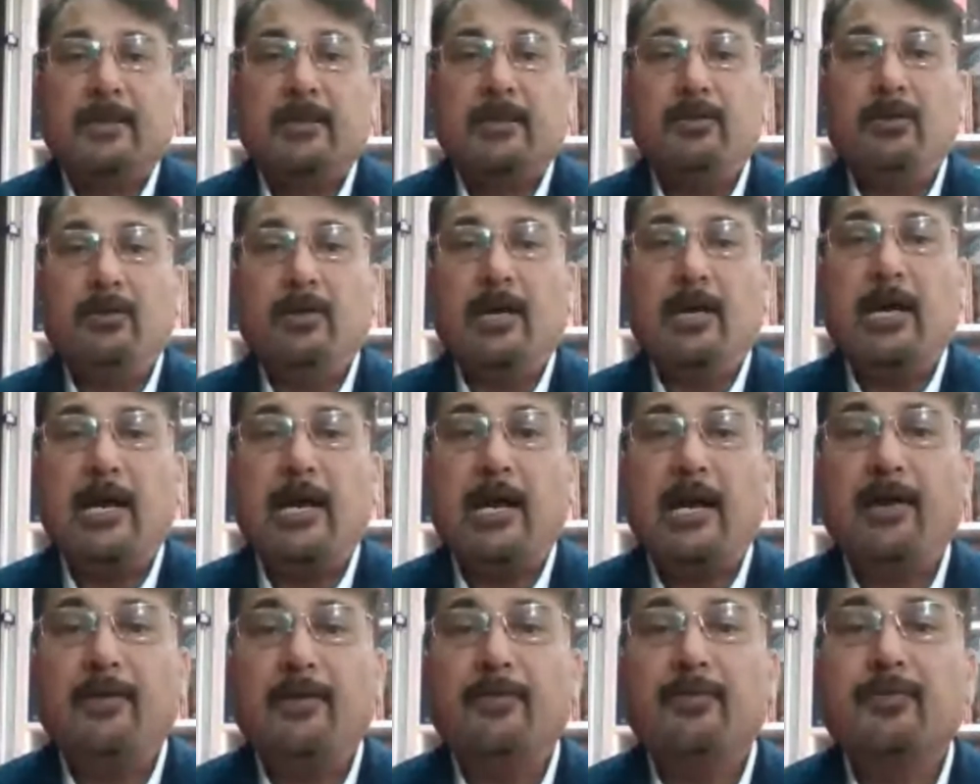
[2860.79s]
You
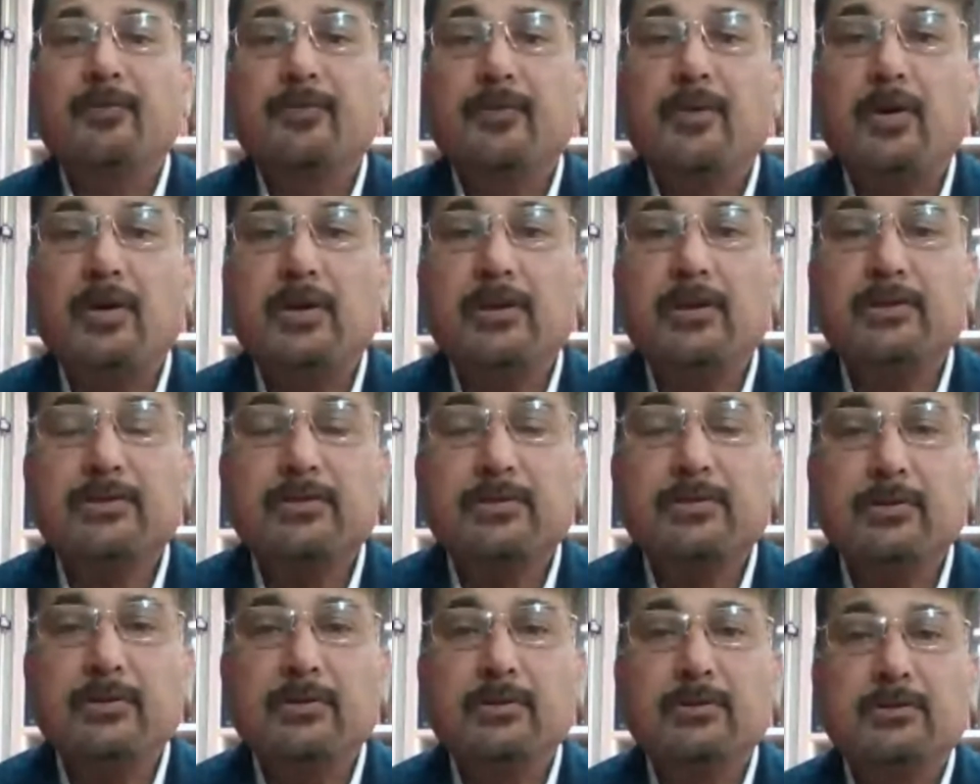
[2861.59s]
have
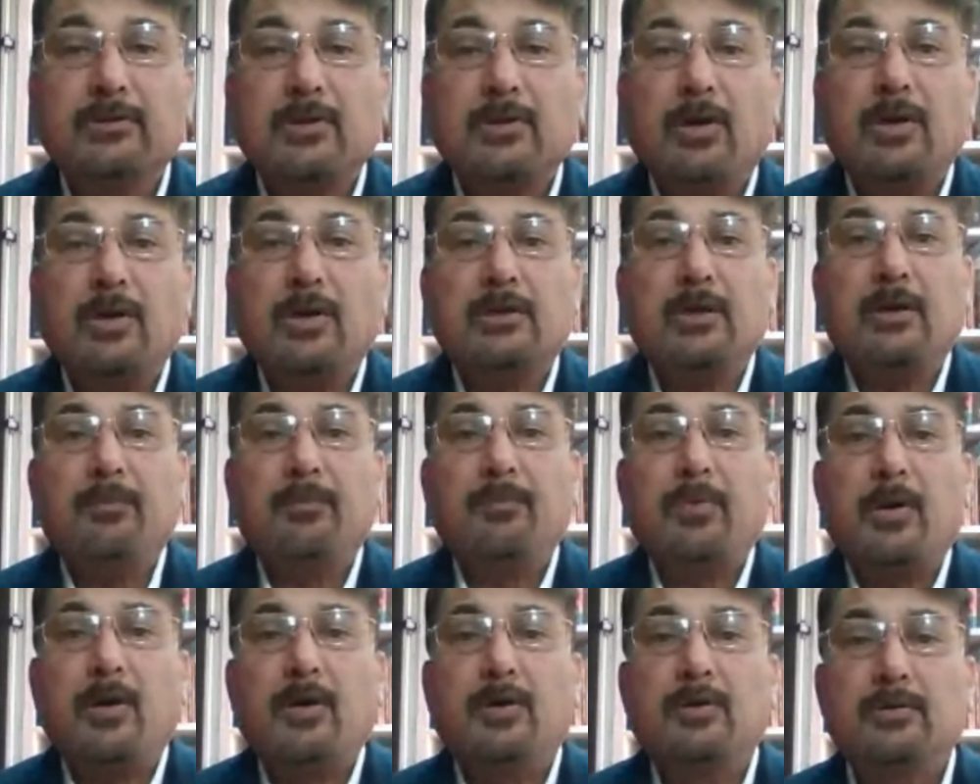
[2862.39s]
also talked
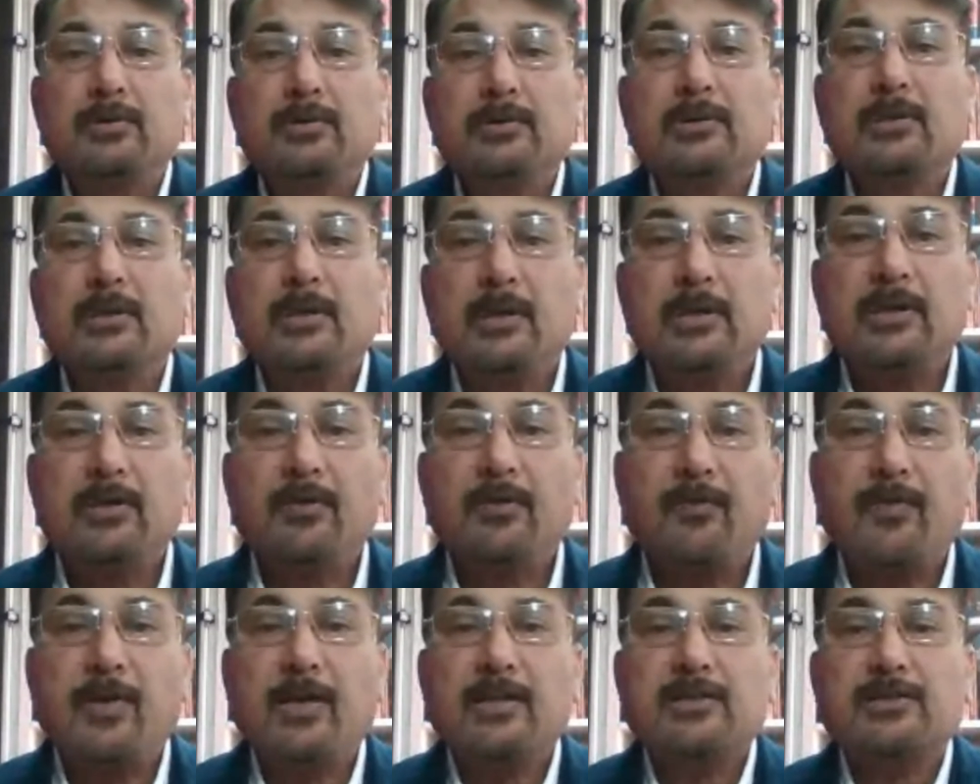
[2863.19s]
about the
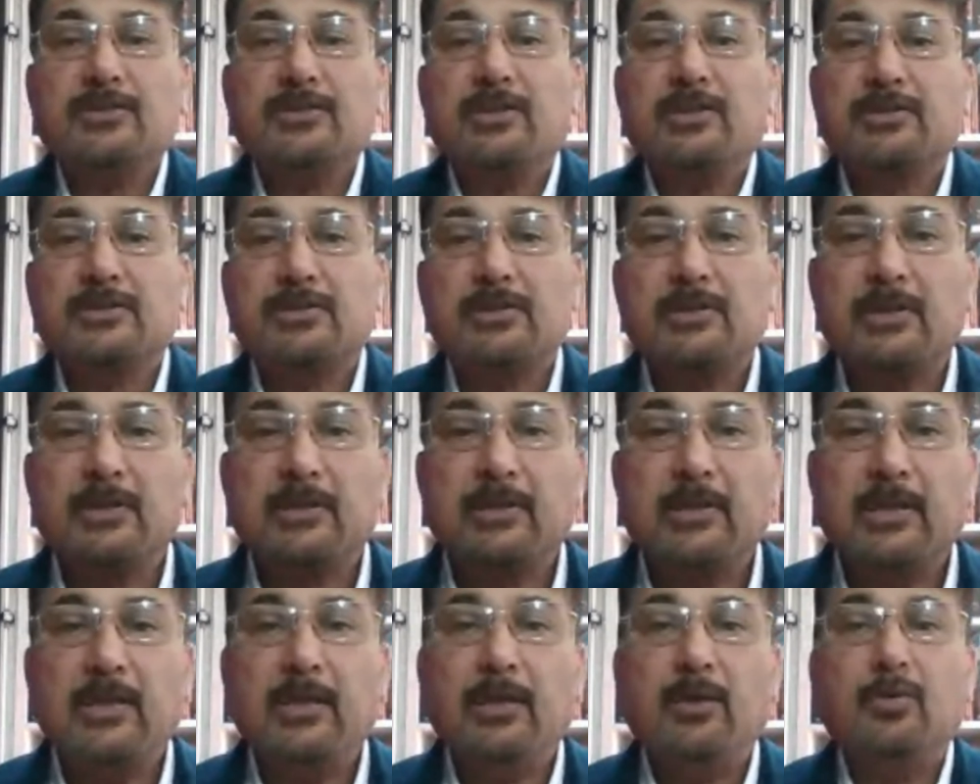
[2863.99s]
infrastructure,
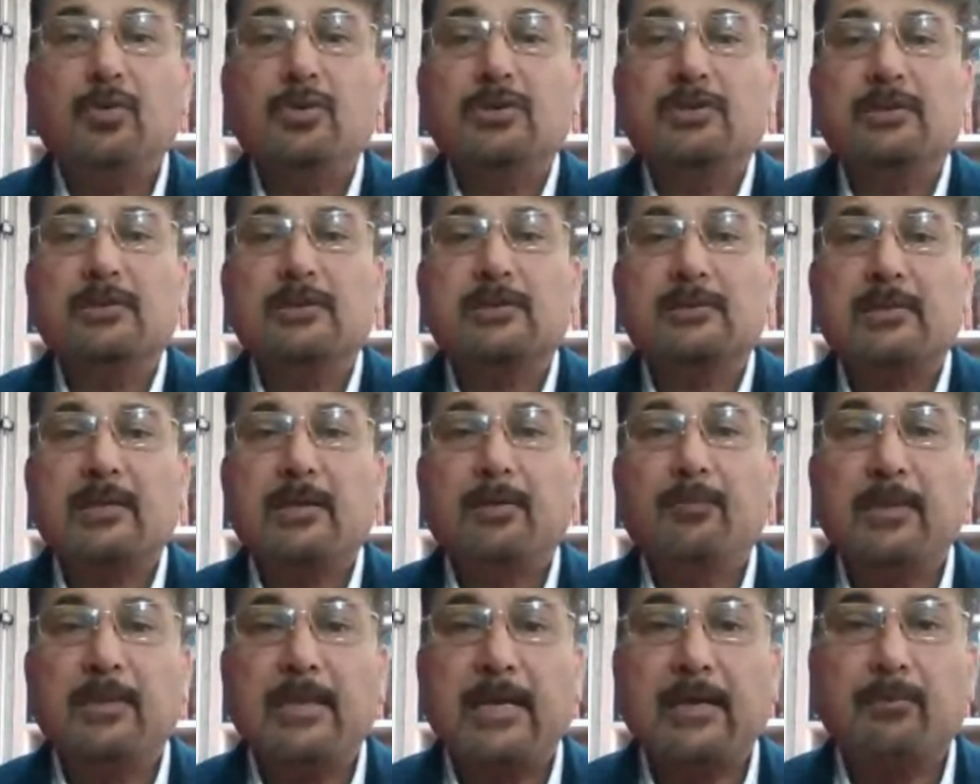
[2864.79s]
the
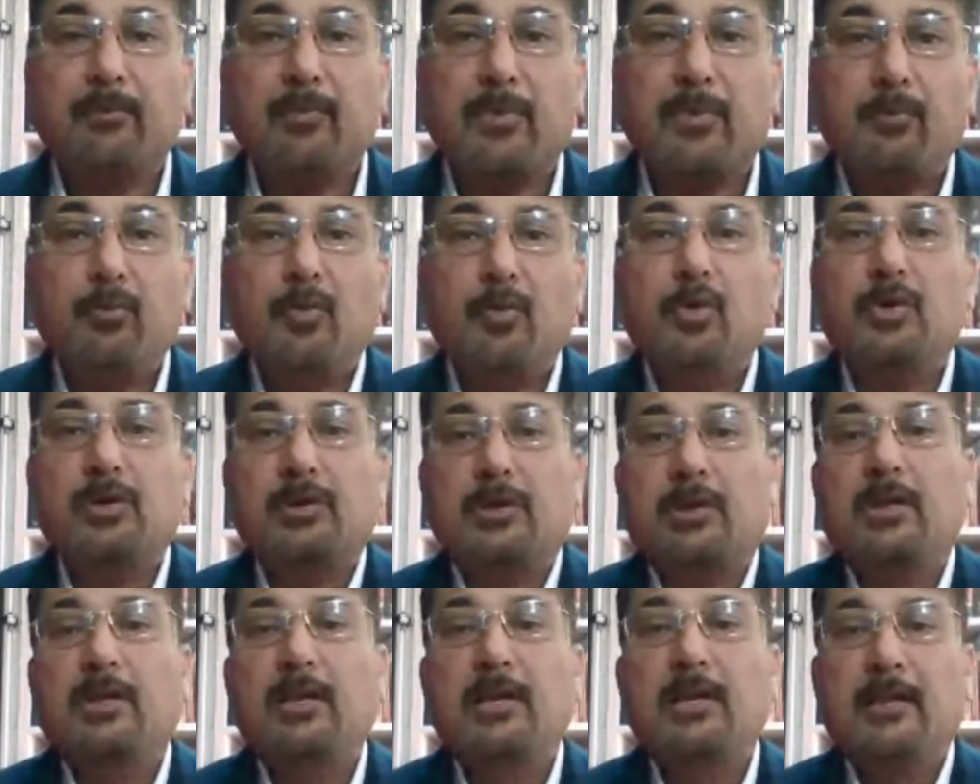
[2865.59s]
ecosystem that
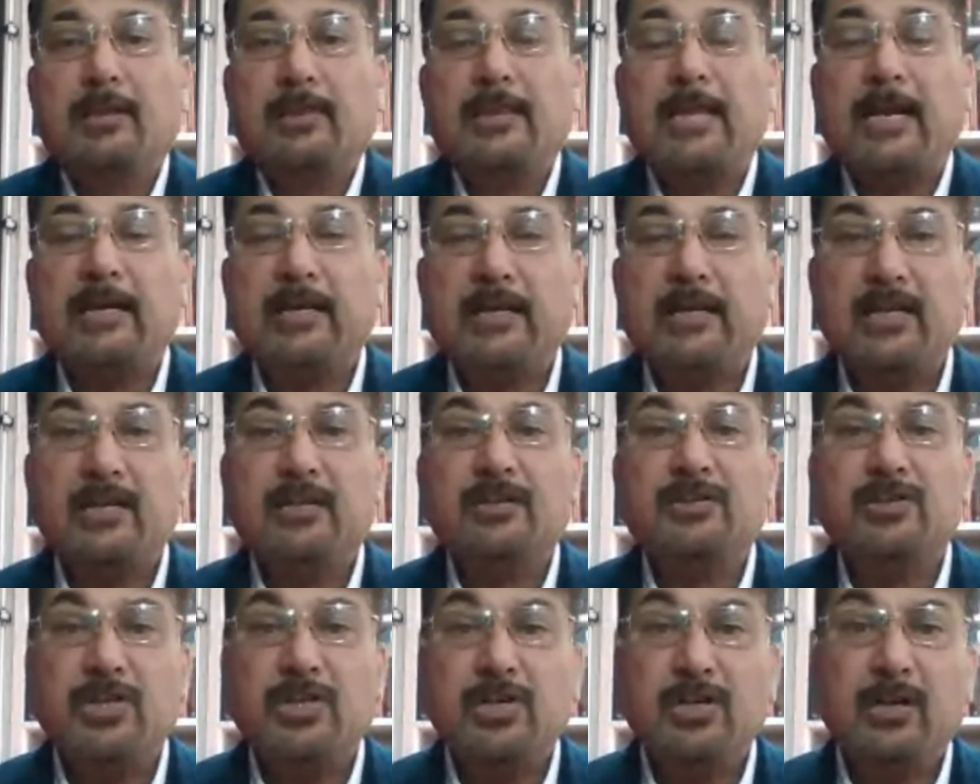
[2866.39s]
promote that
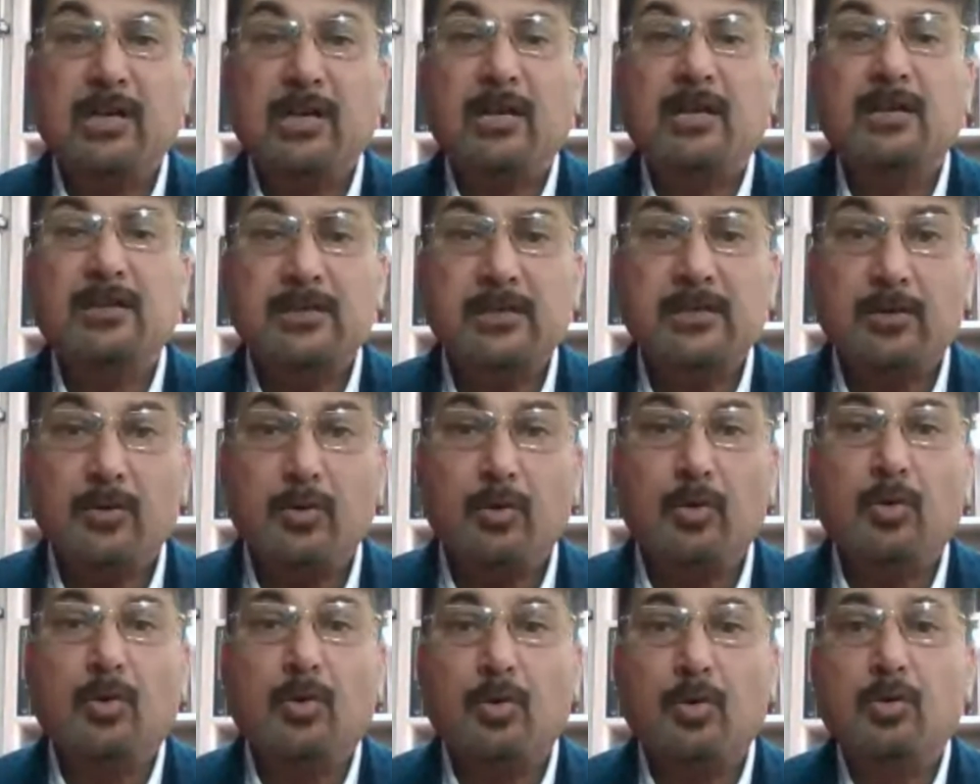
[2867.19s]
danger
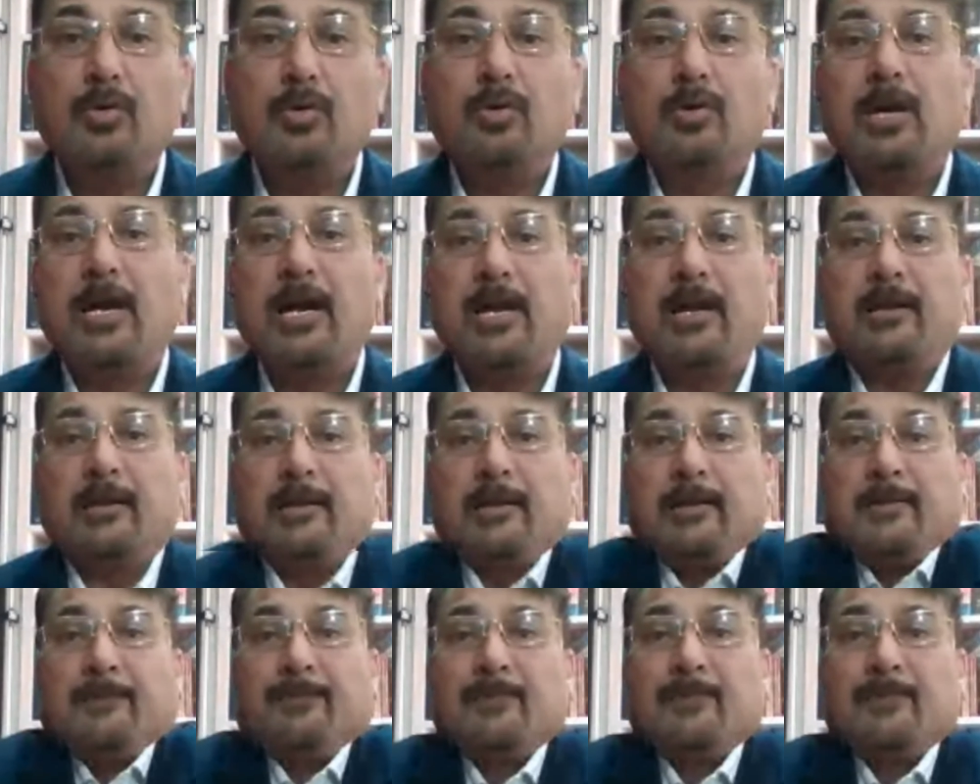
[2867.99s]
to grow and